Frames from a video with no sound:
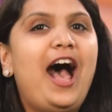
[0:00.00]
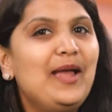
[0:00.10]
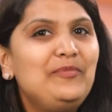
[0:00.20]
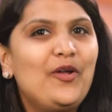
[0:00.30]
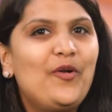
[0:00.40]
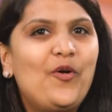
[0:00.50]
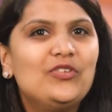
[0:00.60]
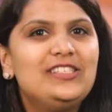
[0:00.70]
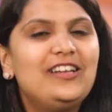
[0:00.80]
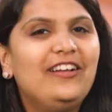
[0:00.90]
I'm your
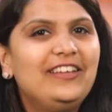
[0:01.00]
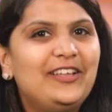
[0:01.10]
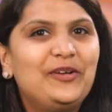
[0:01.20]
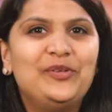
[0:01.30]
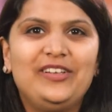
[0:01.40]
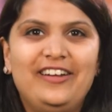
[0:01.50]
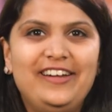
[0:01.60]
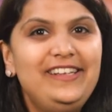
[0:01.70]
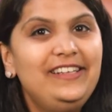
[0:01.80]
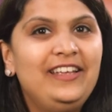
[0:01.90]
host Ankita
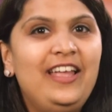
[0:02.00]
Kulkarni